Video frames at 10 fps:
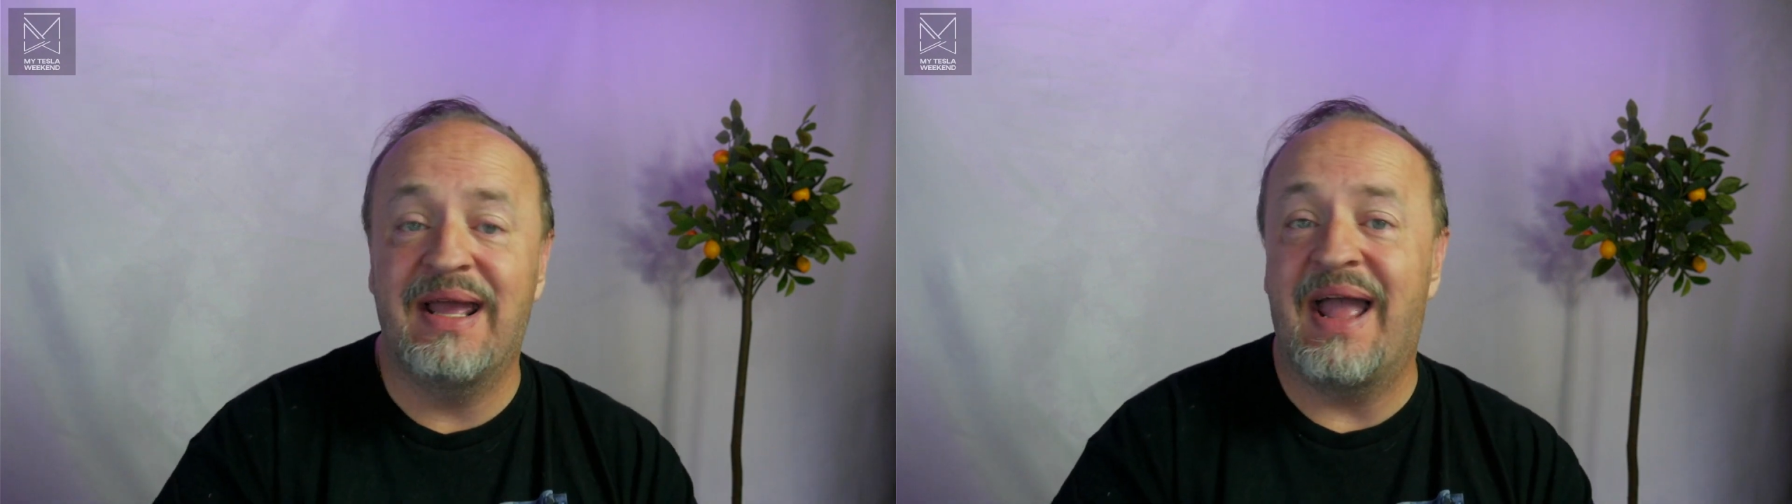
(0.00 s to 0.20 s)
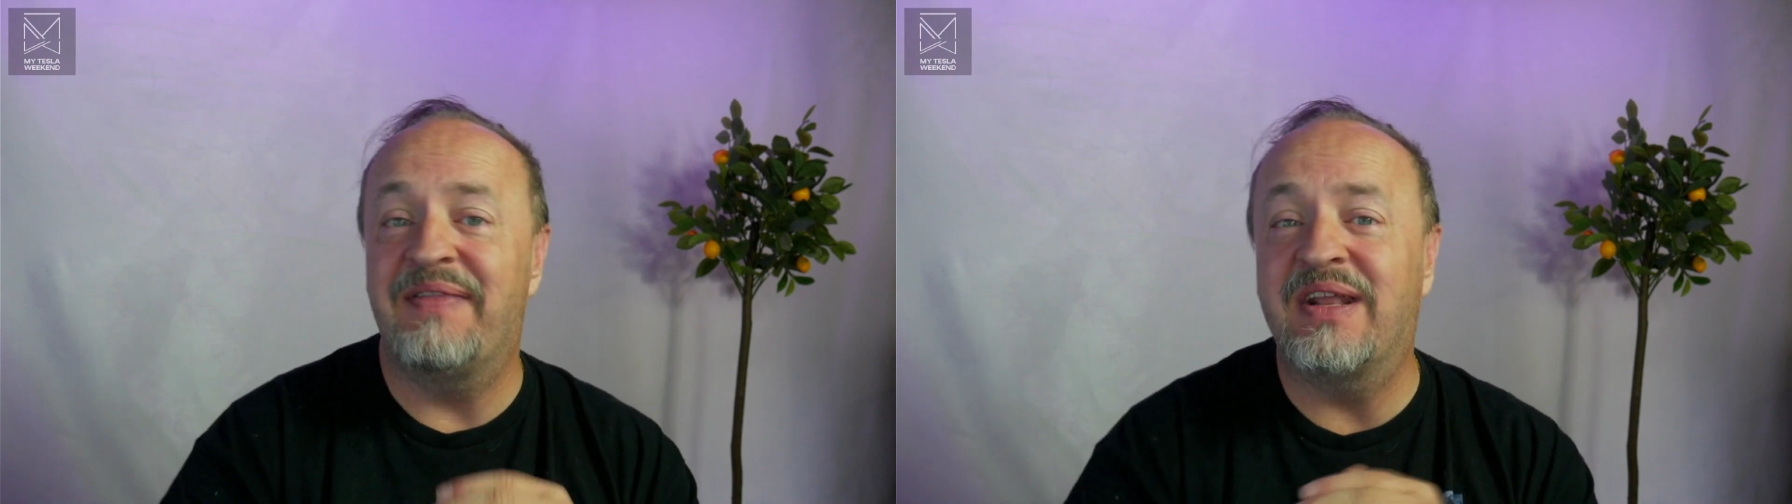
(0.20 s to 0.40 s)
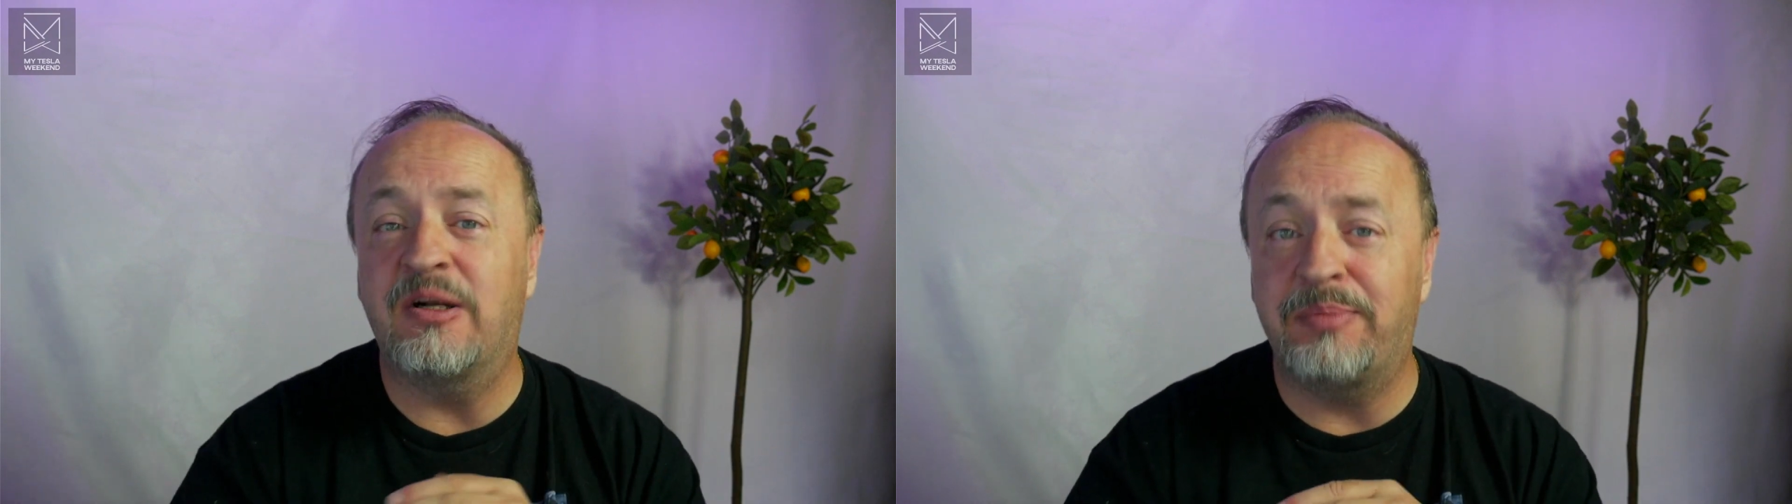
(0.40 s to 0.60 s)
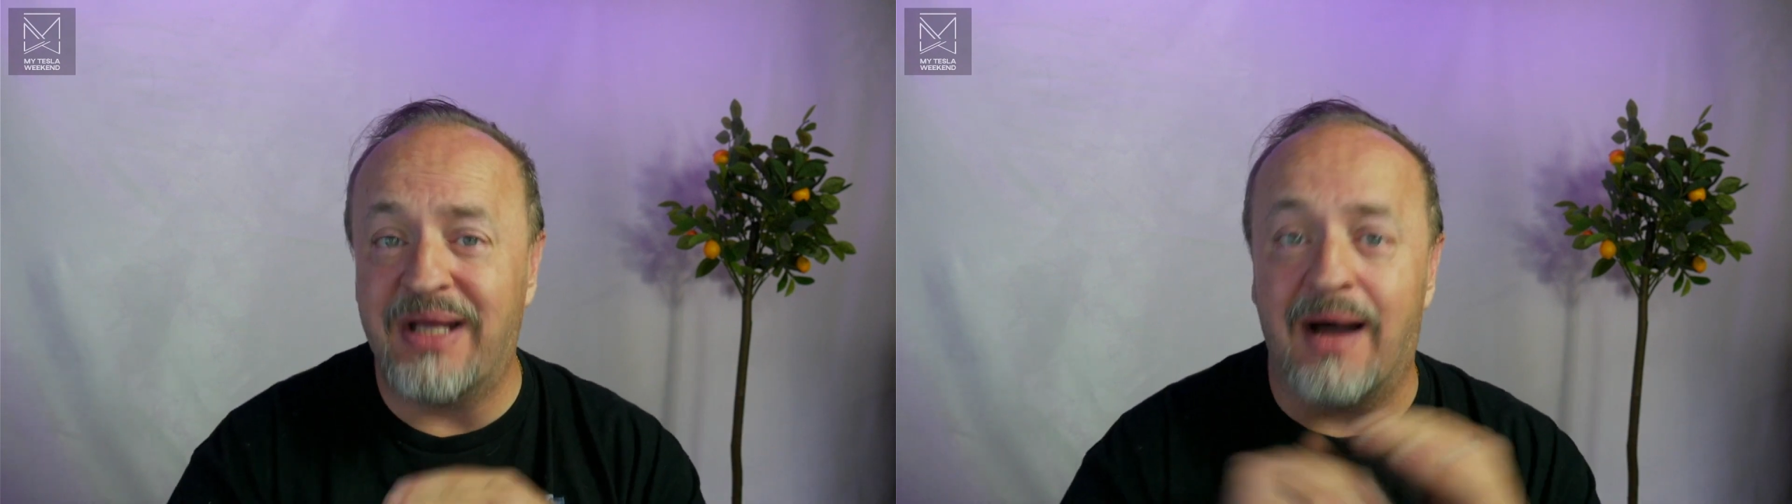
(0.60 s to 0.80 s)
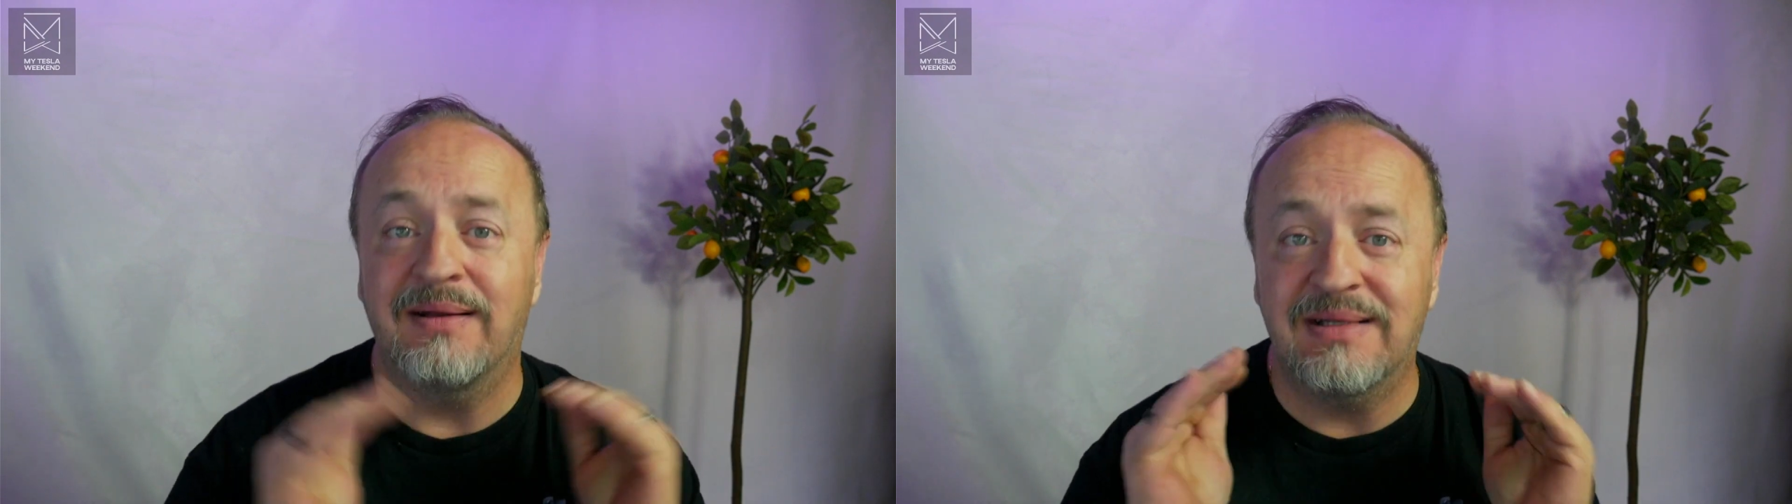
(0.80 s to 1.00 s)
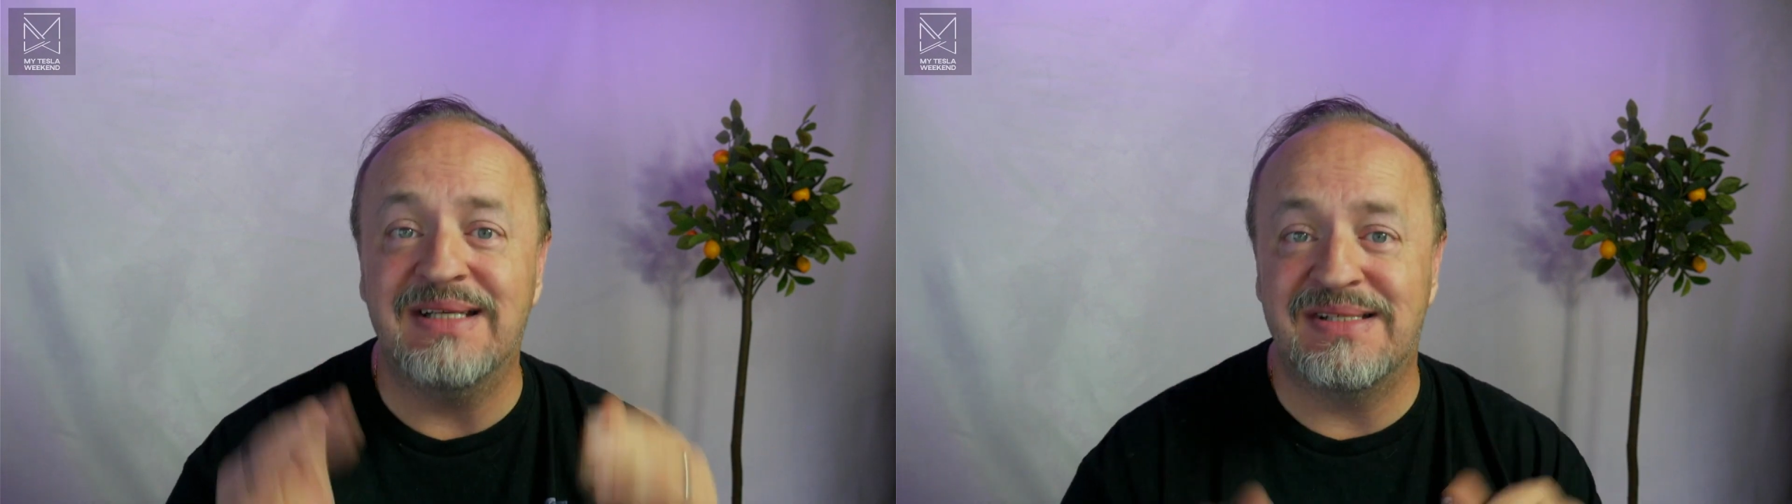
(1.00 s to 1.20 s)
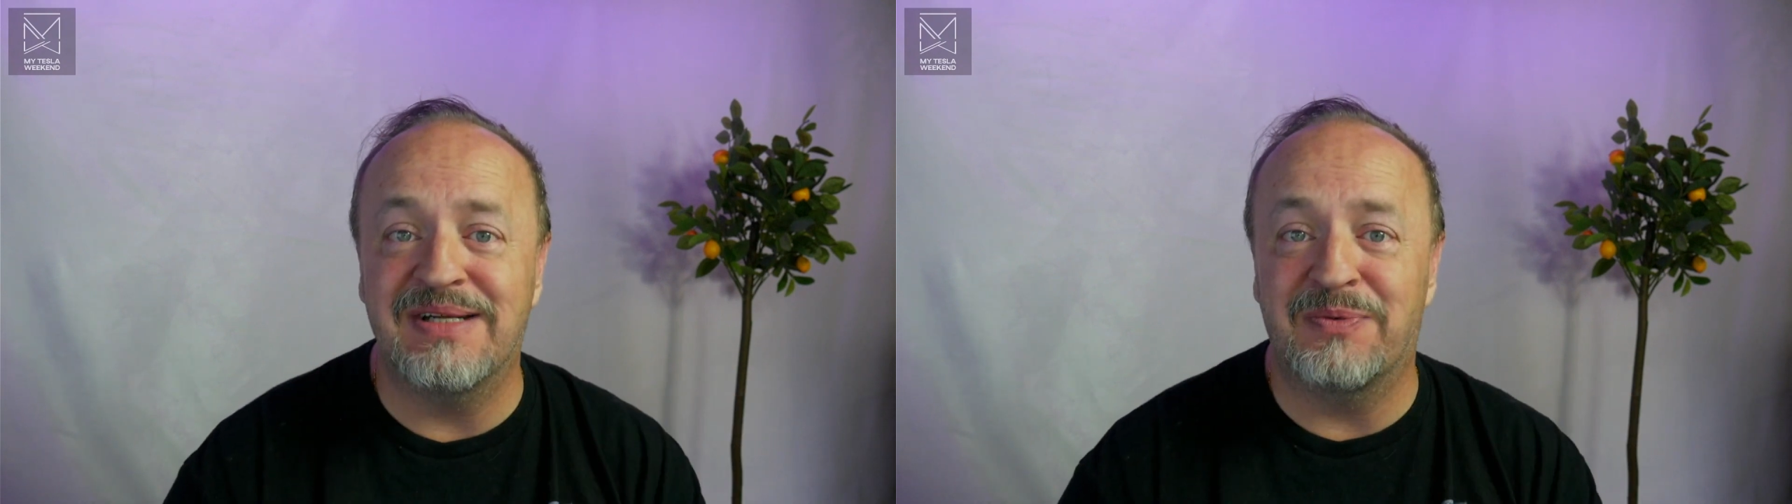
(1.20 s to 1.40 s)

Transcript: And then it'll be unlisted